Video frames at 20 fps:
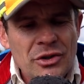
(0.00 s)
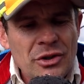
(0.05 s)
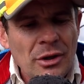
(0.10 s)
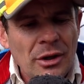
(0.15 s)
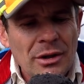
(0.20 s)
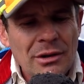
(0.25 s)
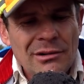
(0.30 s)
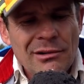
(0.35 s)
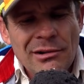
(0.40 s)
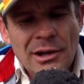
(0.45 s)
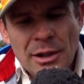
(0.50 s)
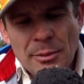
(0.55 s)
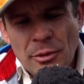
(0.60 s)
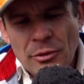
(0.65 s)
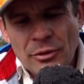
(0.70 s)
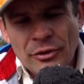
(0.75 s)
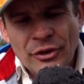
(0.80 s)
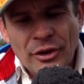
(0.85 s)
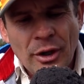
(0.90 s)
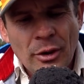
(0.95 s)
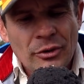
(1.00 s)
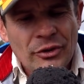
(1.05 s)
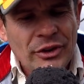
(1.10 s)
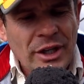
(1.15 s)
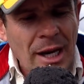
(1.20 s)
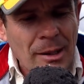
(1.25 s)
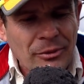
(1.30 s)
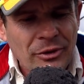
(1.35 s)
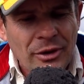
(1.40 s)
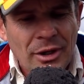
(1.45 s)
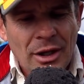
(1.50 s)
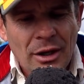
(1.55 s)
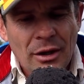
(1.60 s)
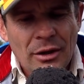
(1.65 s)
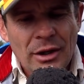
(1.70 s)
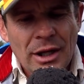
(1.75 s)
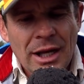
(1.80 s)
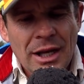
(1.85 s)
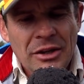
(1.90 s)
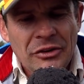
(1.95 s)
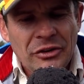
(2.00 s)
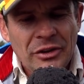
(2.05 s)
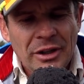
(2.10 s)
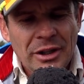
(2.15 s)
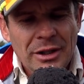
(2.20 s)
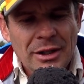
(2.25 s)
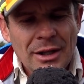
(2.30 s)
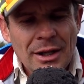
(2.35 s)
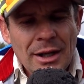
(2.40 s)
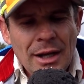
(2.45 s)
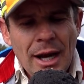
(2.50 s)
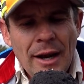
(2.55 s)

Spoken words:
She got incredible results, kept it out easily.